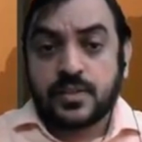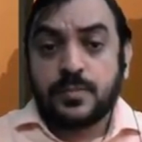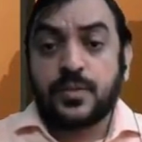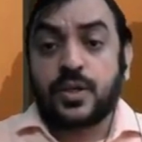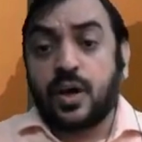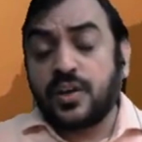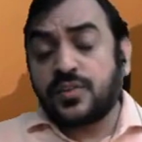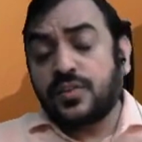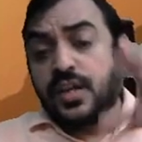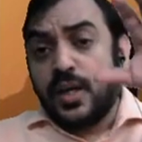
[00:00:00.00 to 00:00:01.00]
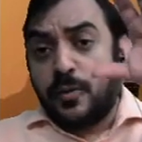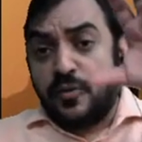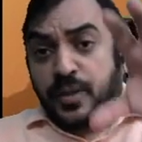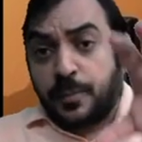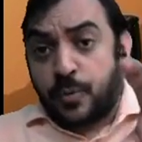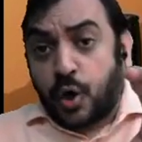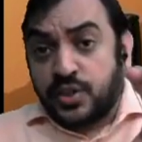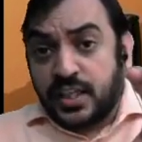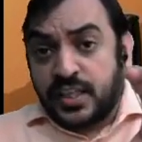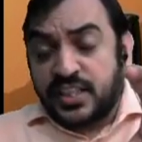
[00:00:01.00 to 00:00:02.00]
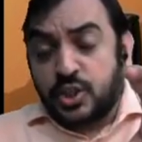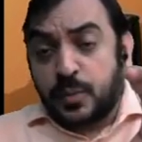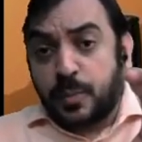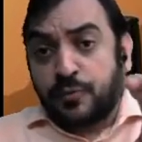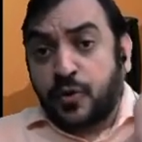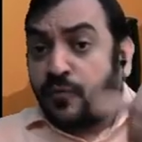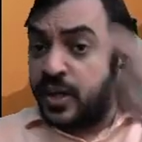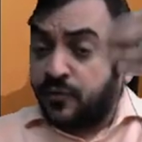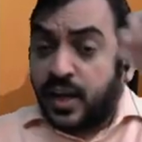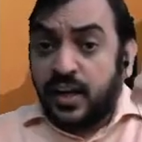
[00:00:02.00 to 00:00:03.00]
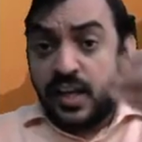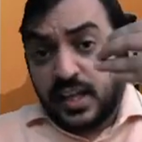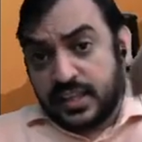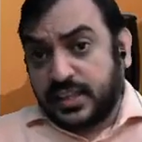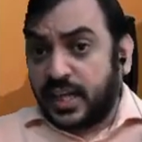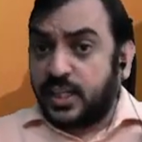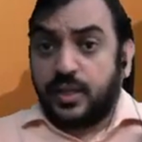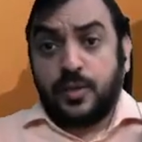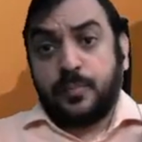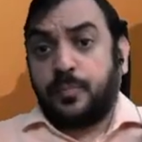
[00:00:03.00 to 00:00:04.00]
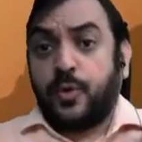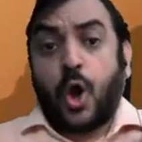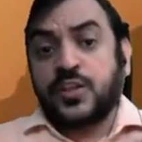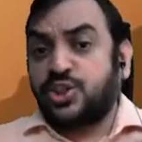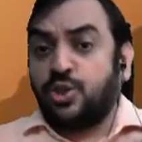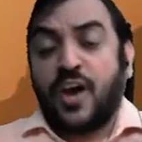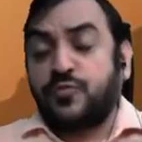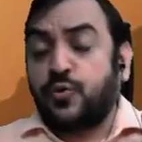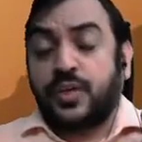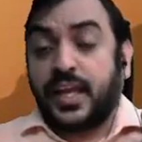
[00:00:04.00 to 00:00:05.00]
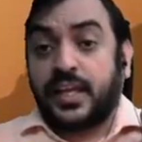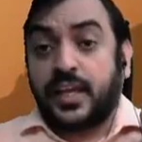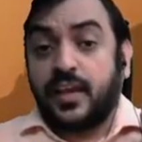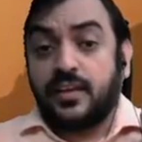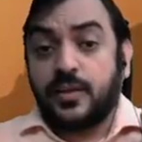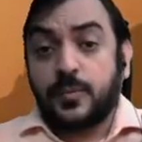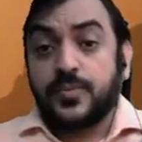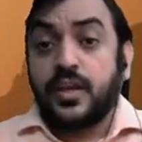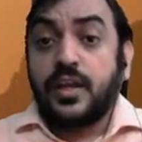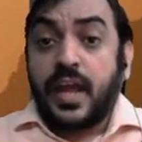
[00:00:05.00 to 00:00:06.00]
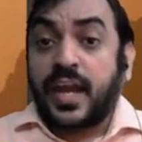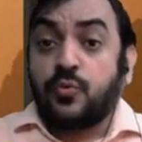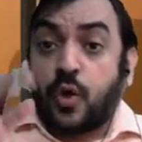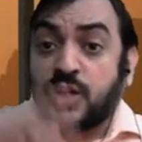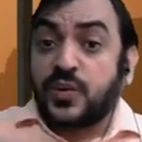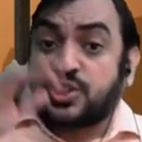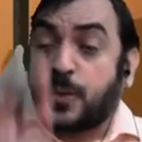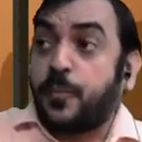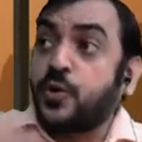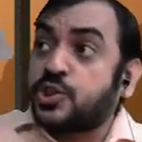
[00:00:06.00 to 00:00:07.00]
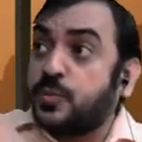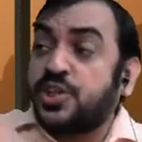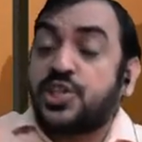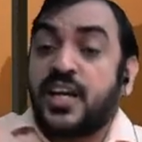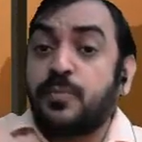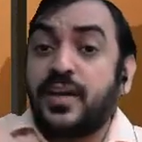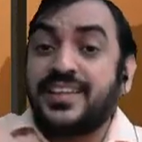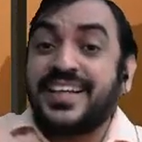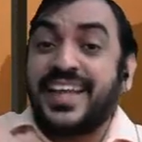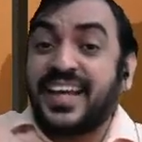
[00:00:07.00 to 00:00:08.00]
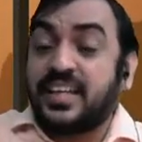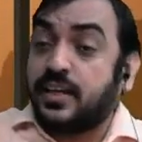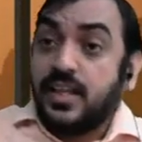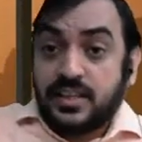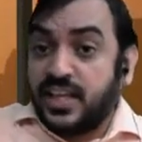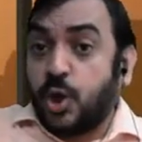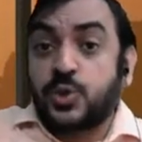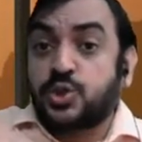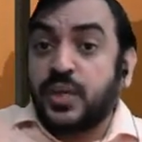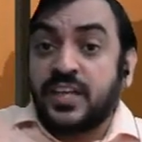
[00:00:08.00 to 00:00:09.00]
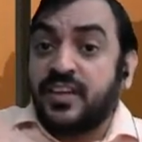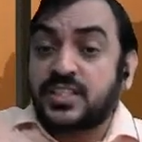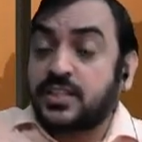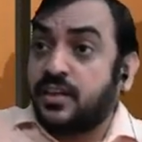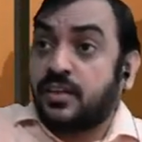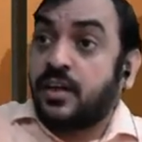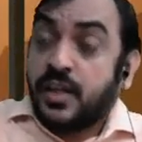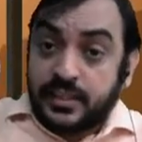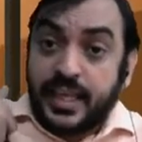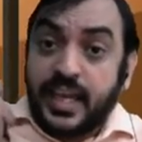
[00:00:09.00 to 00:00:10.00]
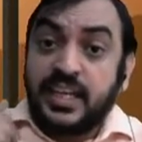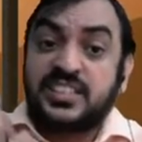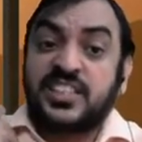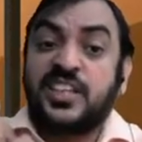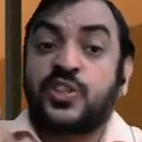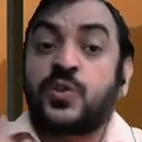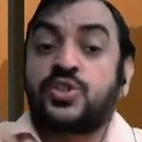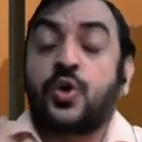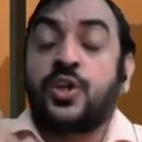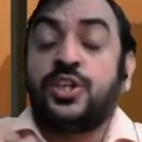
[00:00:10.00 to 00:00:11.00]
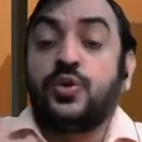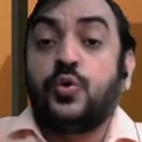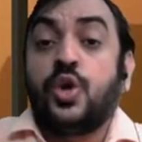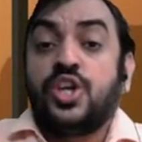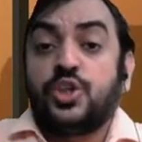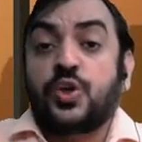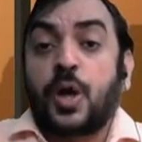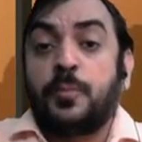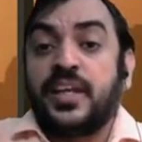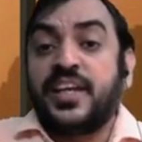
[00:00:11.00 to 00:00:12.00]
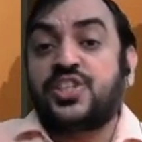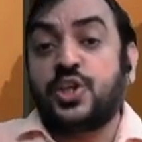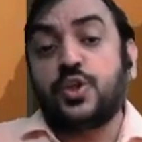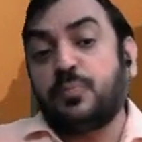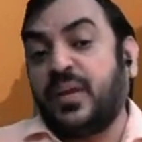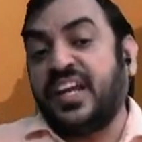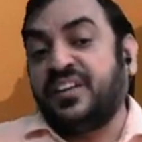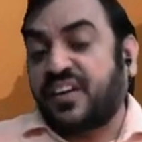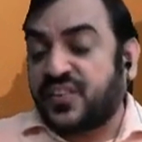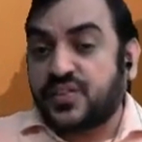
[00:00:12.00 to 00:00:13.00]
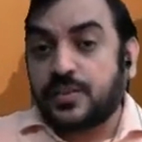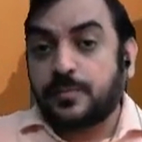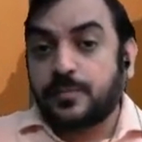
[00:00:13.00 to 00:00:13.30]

because if the project is not performing well, that loss you have to take care. And what was supposed to be shared by the debt, they're also investor, their risk is also on you, your obligation to pay interest.